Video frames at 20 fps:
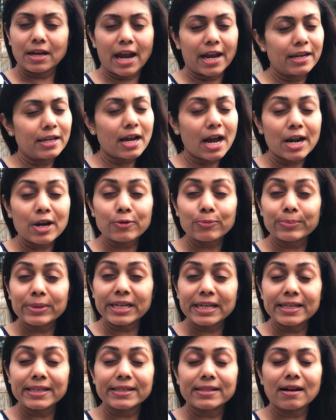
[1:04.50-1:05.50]
any kind of
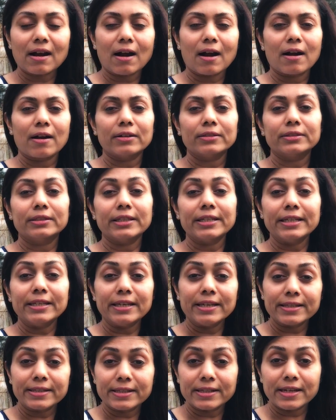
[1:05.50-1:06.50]
beans are the
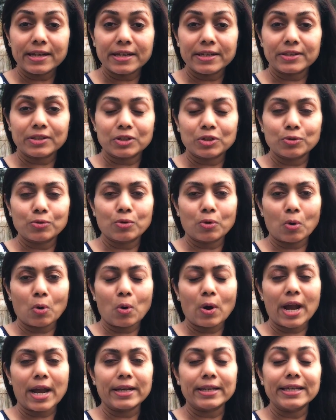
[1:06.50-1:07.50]
easiest to grow
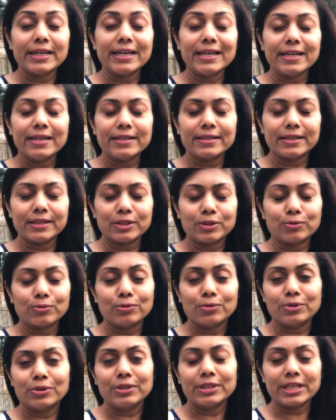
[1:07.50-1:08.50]
and easy
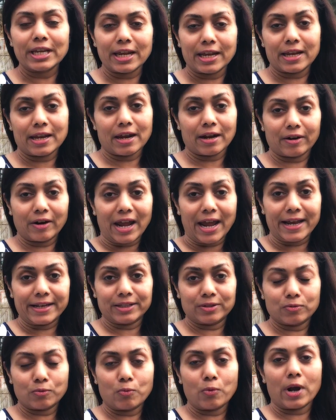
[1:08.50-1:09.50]
to take care
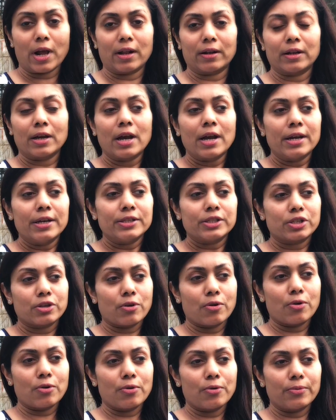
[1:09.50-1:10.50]
as well.
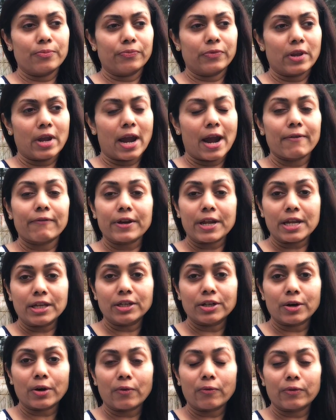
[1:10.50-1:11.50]
So every
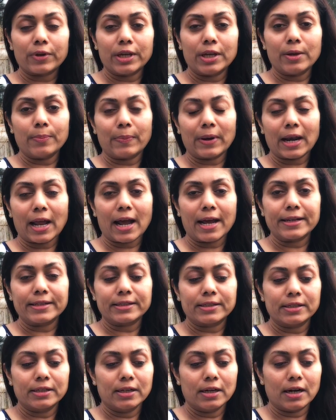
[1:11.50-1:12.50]
year we
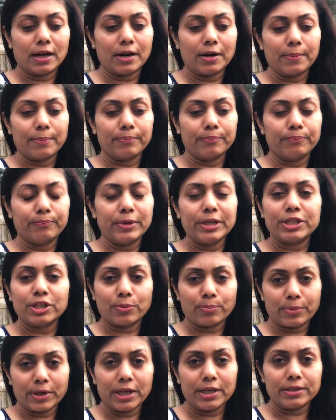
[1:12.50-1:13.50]
plant
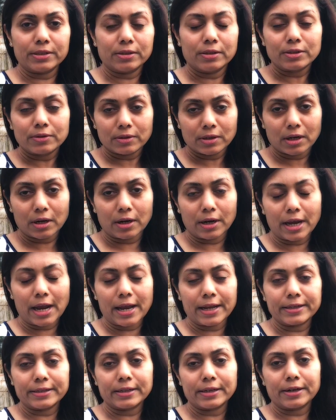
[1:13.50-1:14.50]
pigeon peas
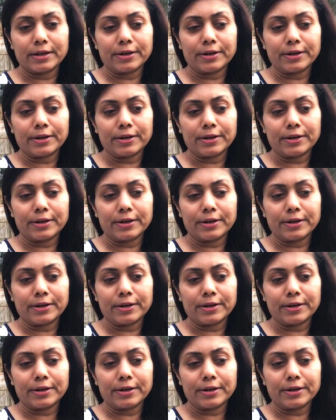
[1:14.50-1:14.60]
and